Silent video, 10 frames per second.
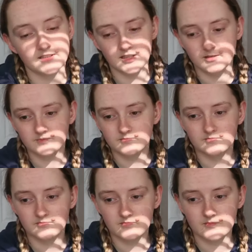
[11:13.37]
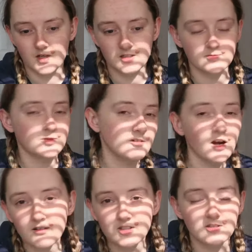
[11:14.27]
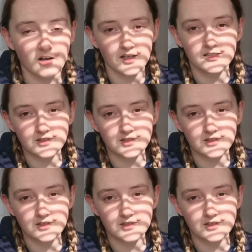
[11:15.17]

you know, I just want to encourage you guys